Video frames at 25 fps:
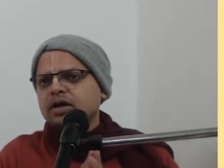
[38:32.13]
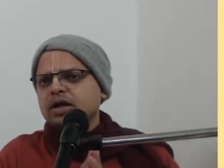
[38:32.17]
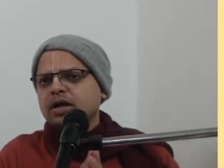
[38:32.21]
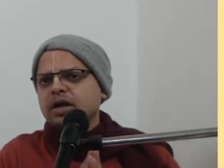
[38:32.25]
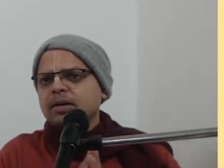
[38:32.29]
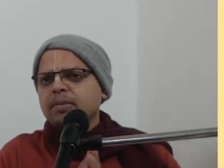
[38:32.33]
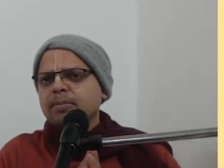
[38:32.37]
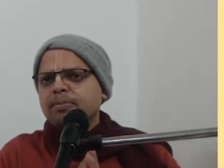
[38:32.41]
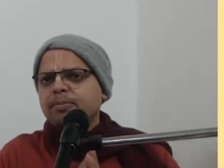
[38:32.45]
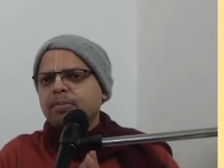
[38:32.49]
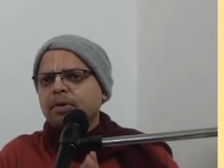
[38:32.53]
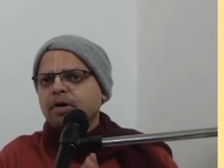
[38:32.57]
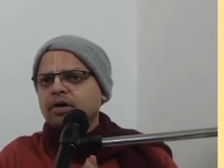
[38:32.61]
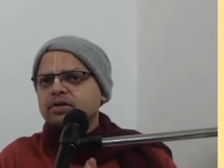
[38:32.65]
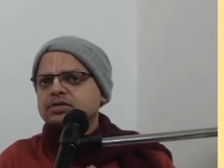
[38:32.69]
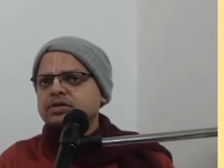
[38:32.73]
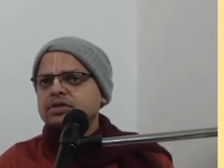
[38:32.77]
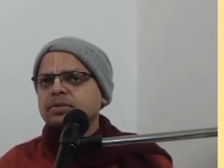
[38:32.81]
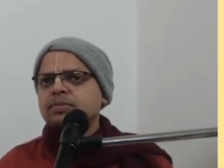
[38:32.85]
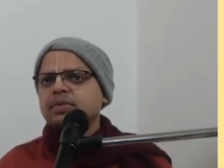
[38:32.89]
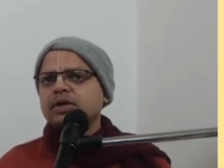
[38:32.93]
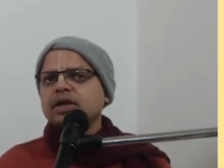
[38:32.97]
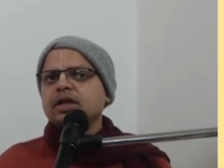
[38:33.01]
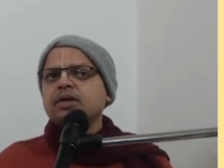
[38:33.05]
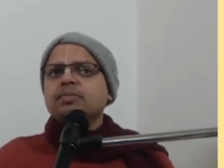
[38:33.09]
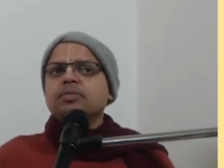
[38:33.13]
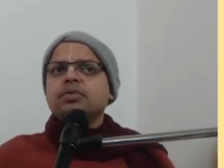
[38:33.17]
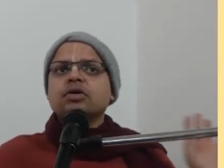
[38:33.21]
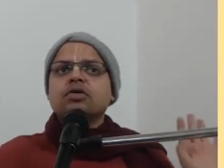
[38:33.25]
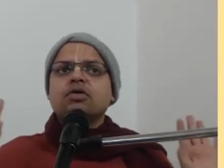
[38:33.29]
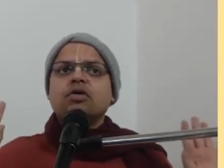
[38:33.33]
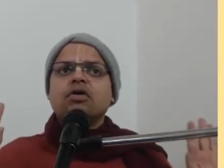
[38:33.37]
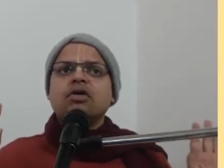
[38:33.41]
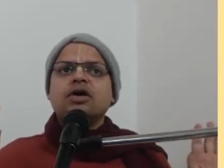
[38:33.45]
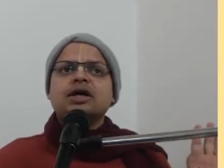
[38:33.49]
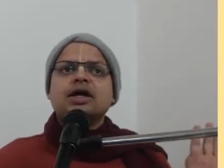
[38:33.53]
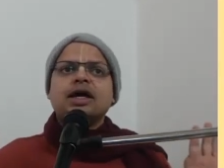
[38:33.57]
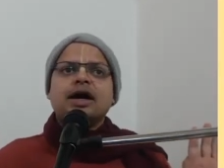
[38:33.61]
impossibly
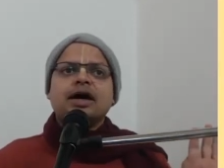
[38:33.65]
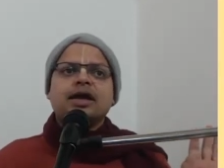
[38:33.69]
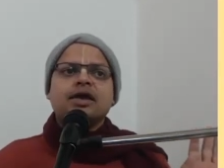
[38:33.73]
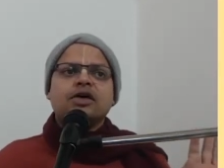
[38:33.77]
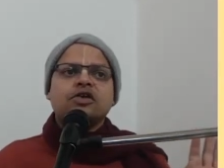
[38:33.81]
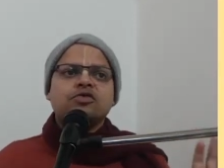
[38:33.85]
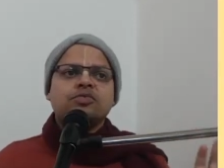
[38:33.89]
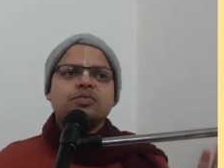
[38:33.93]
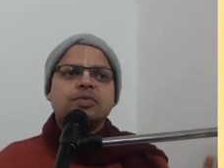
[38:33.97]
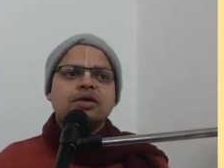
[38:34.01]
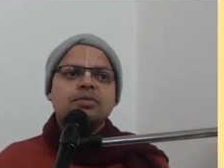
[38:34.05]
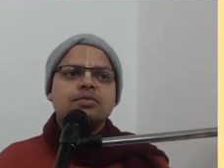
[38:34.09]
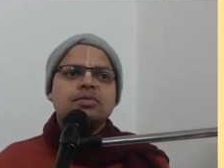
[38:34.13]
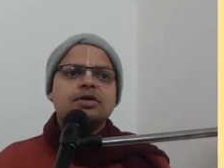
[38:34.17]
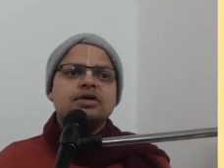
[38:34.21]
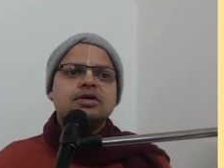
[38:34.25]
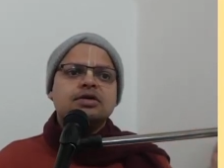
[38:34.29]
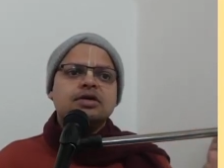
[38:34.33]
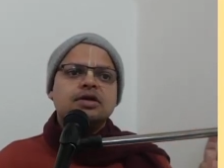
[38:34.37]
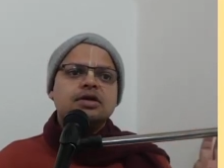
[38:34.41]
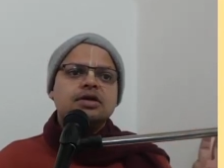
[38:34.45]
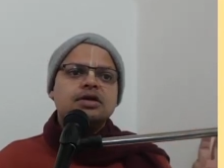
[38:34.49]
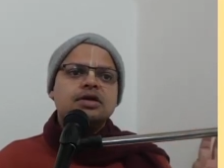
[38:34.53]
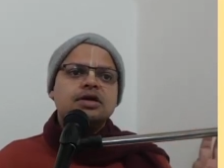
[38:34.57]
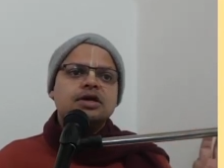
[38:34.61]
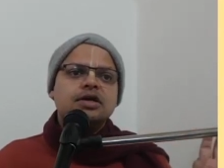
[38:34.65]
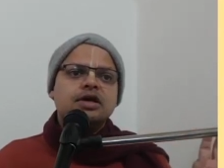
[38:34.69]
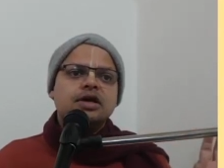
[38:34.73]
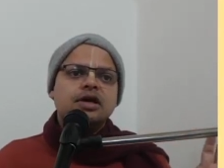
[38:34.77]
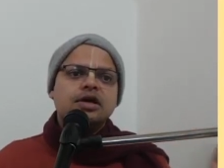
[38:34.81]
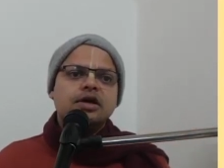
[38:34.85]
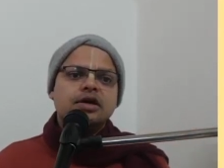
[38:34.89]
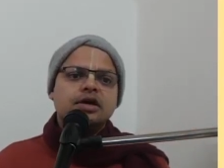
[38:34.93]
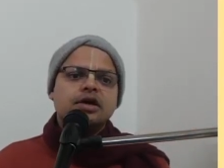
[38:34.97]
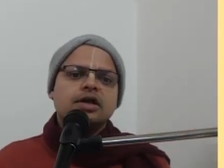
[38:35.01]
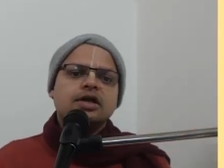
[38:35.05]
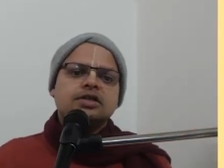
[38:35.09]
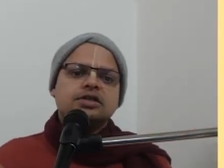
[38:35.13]
beyond our experimental
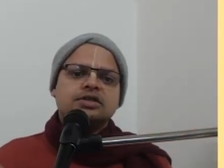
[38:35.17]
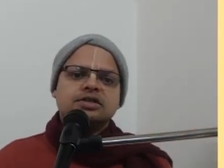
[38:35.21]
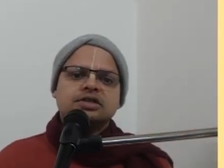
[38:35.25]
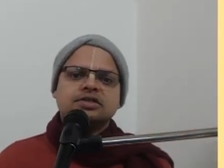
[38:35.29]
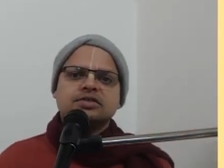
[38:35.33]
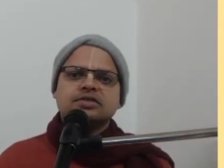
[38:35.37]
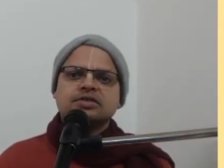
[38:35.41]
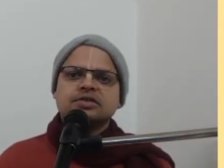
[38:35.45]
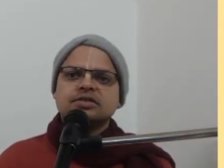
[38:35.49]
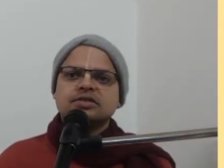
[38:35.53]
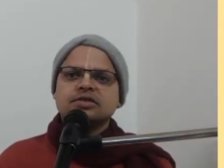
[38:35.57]
range.